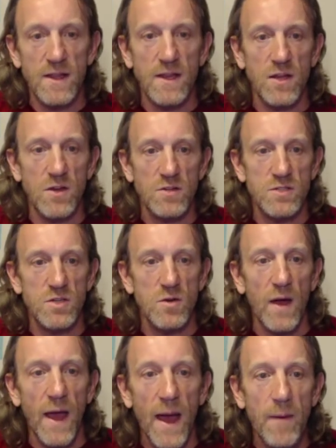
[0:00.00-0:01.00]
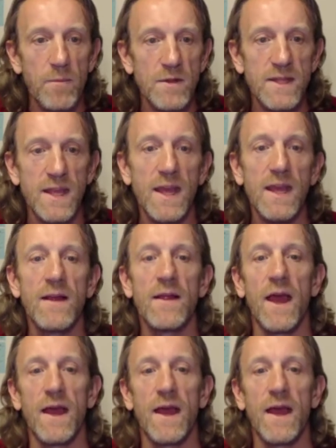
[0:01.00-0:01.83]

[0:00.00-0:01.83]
then it goes to apathy,